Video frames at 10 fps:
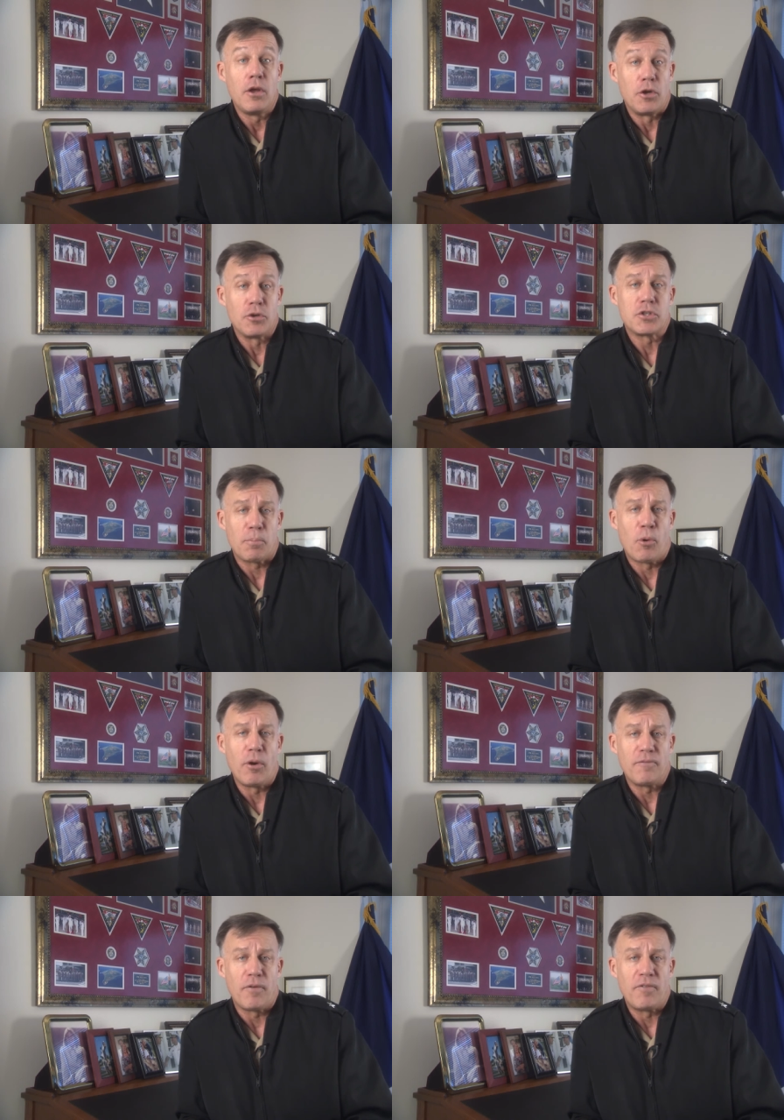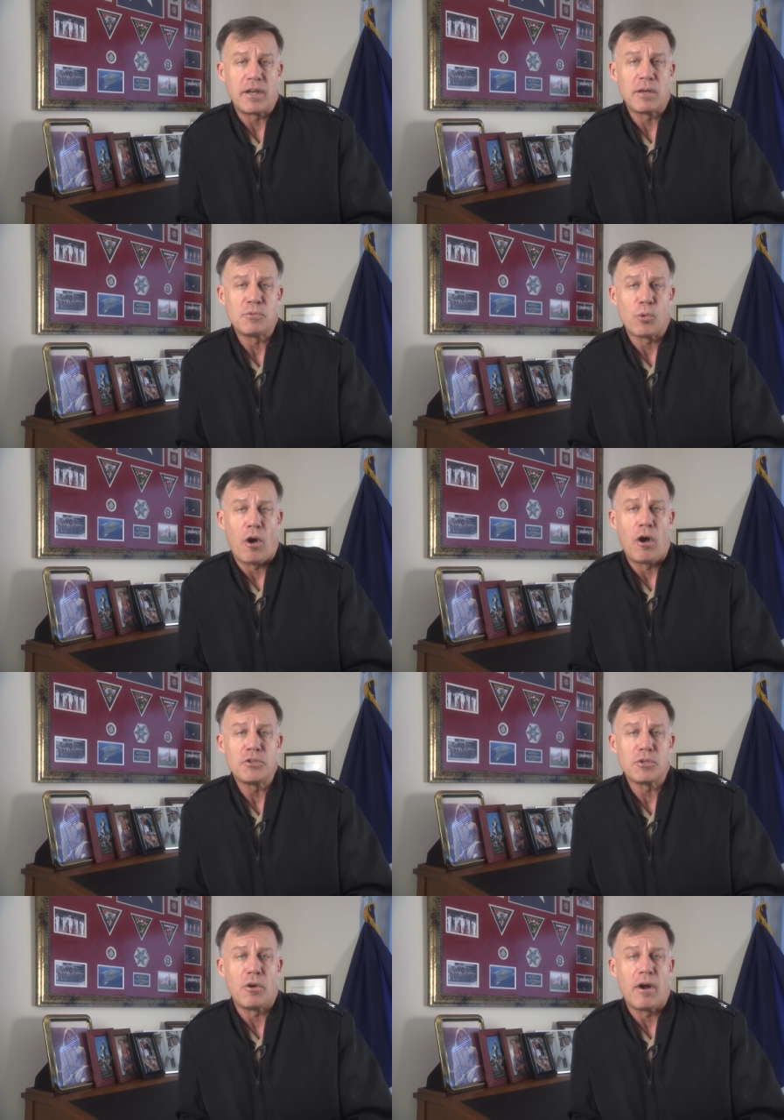Your support for victims will
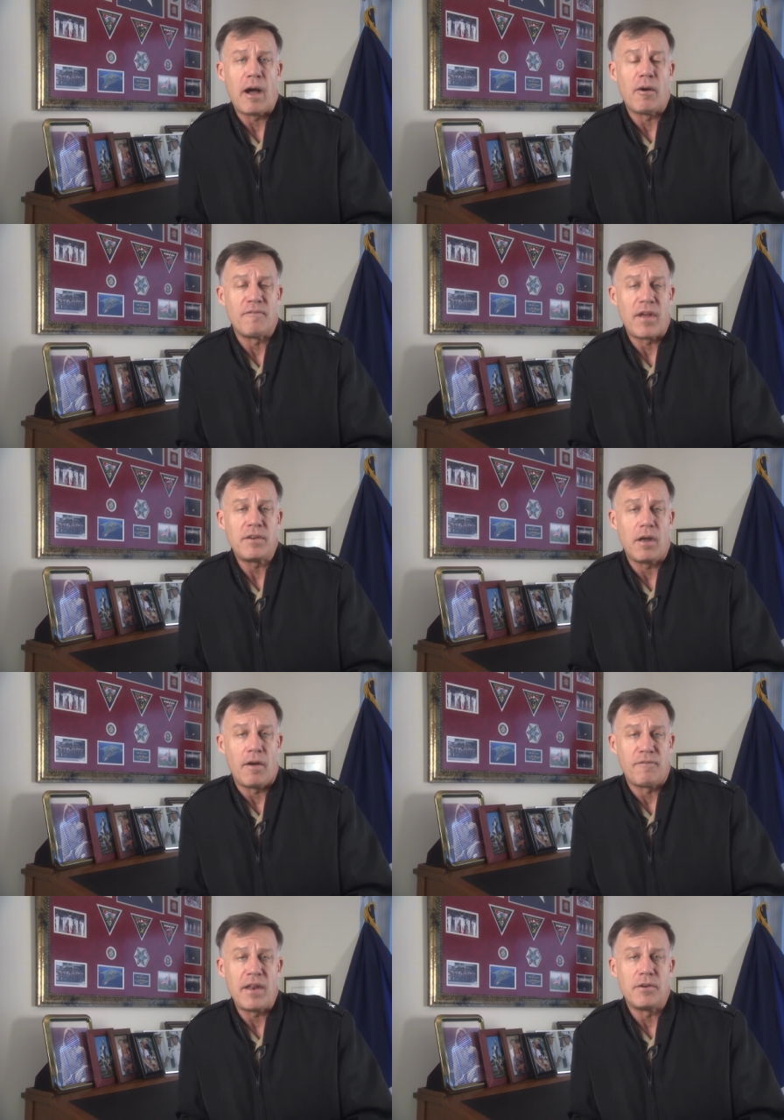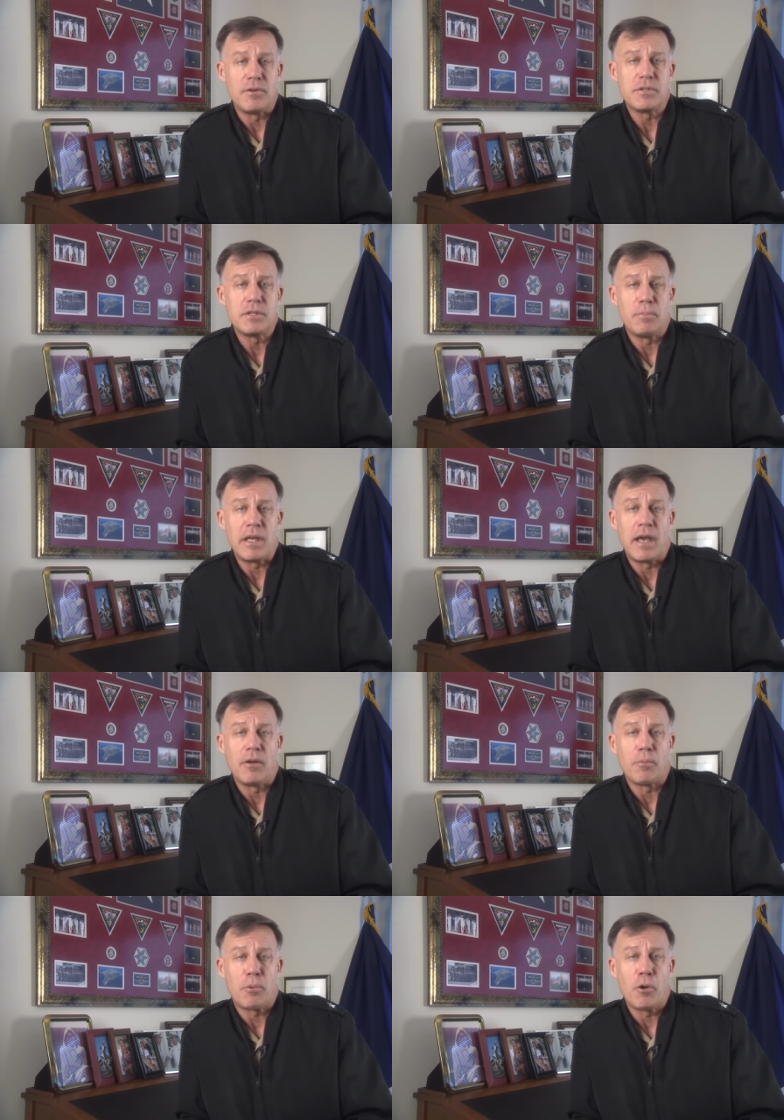also allow offenders to be
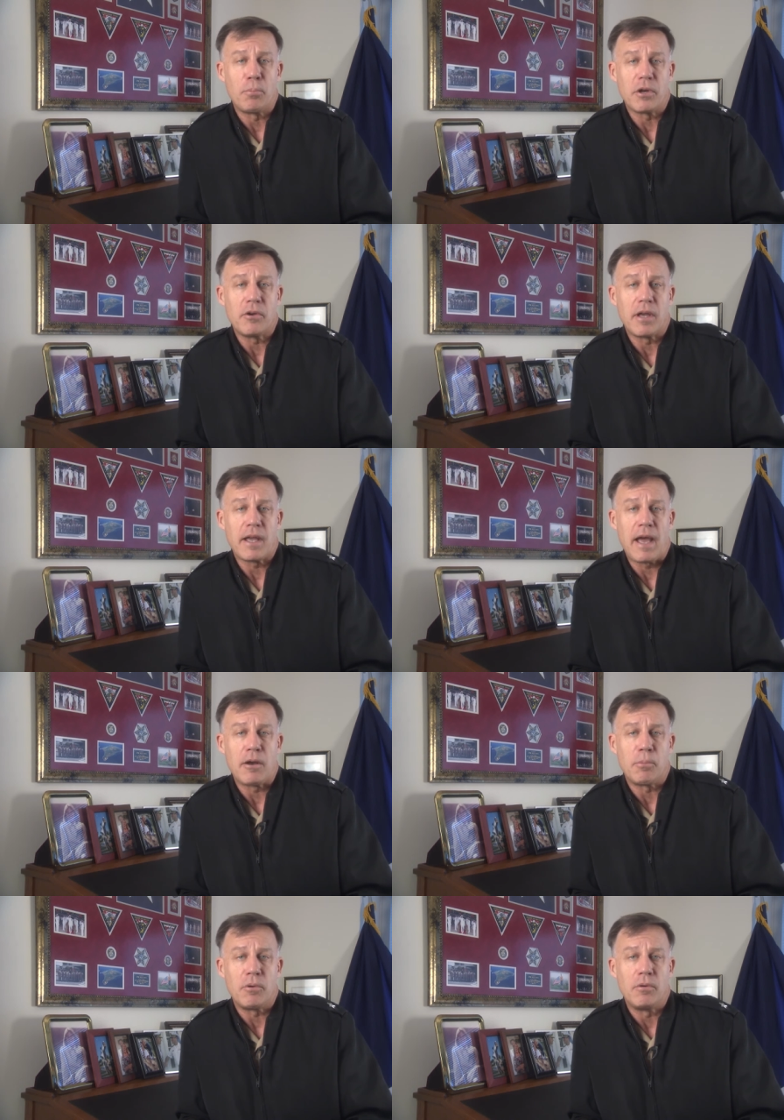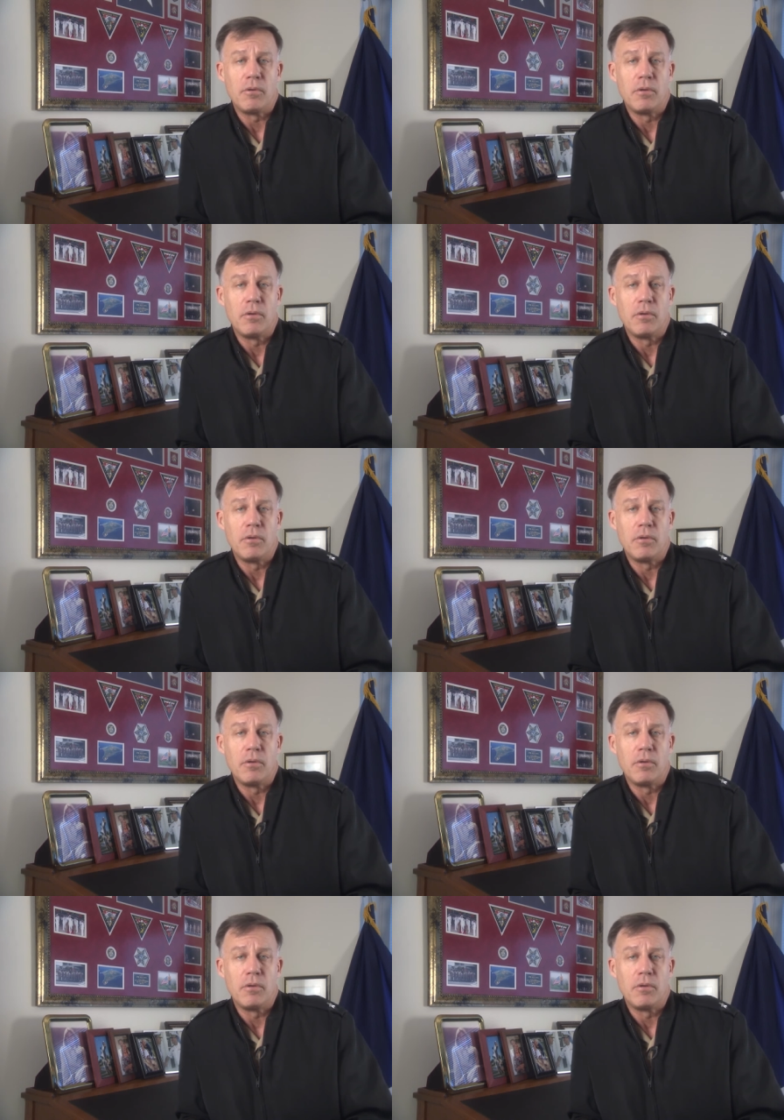held appropriately accountable.